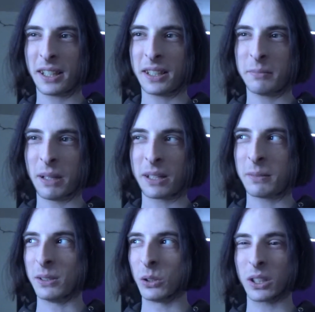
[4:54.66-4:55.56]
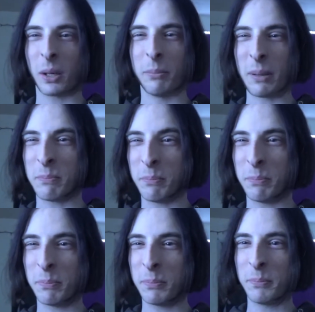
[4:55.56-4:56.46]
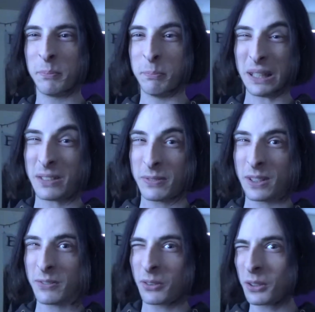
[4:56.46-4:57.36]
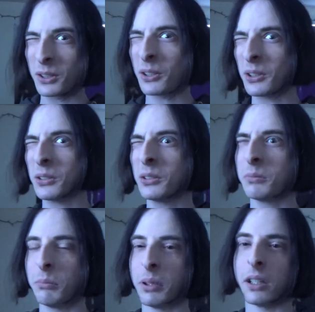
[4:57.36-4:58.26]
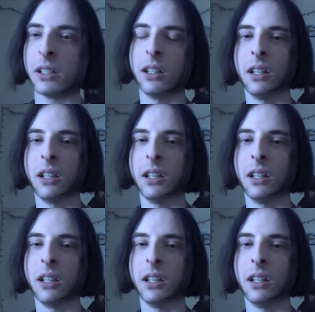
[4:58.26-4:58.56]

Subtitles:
make me look a bit beefy for a girl, but